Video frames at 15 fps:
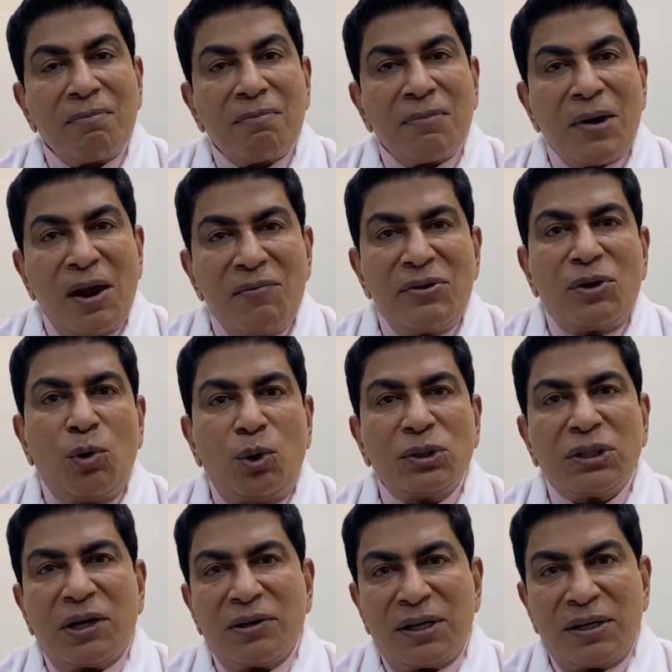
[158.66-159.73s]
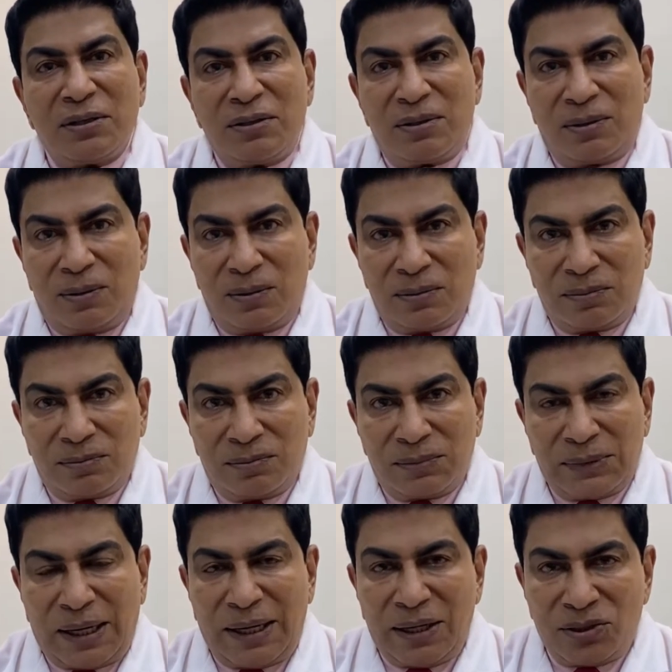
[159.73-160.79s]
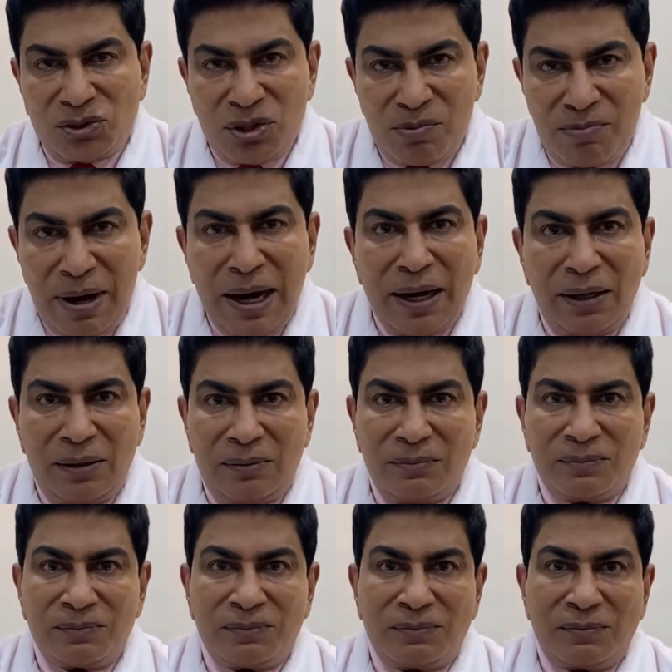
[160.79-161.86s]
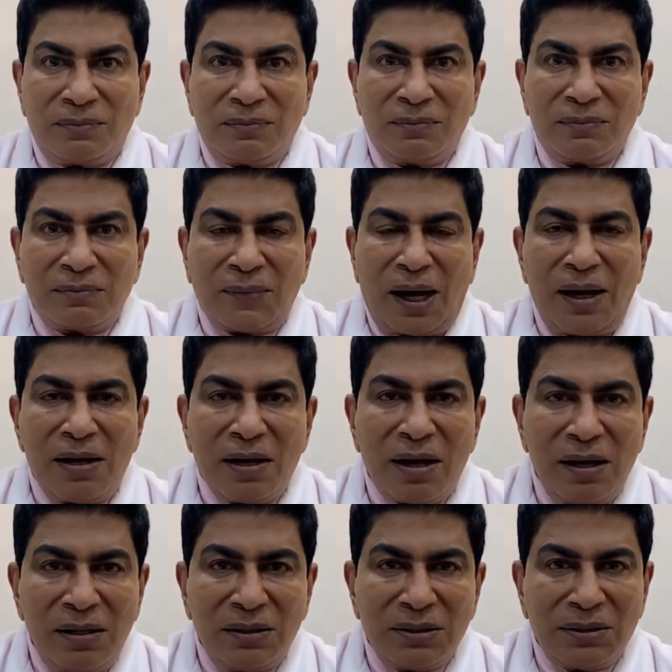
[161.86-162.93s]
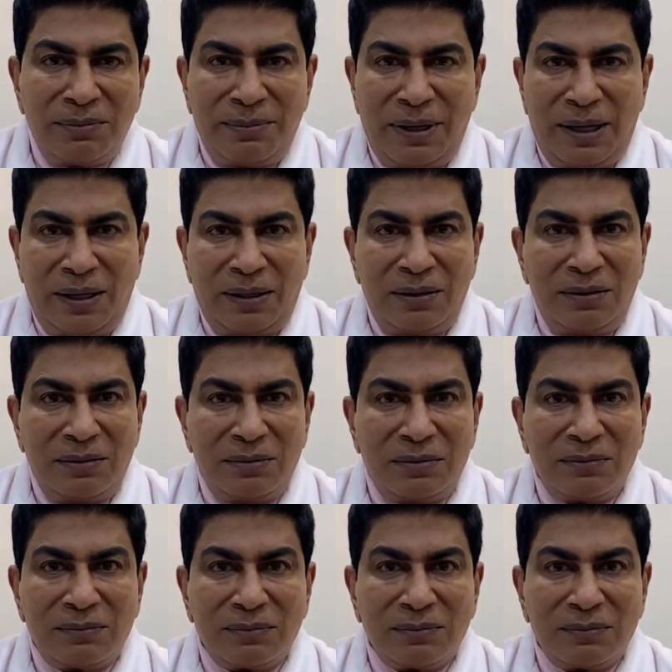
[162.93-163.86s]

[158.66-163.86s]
If it goes out of control and hits a man and kills a man,